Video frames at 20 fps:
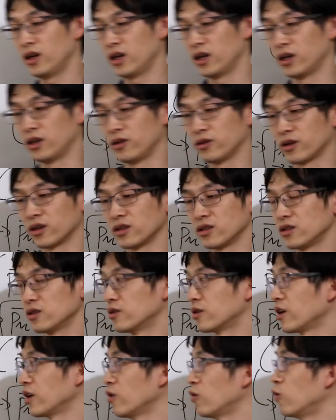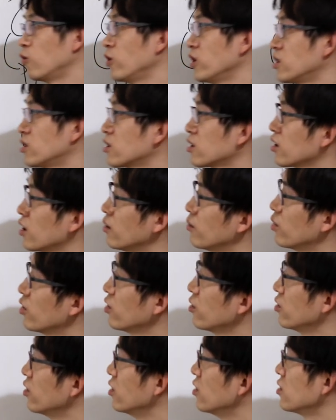and you can see, okay, which
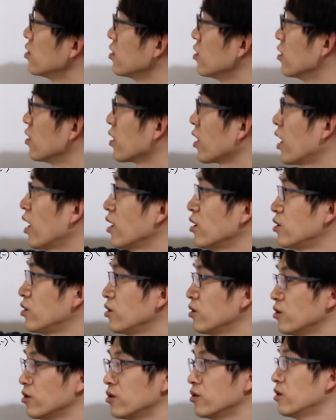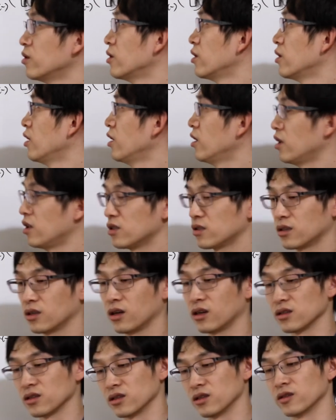components in the chi2 is
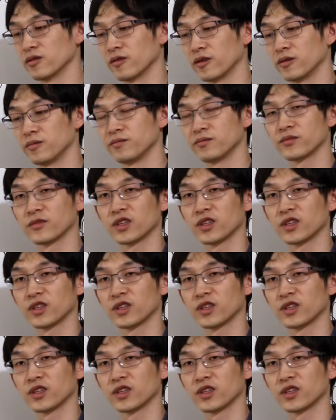not 0.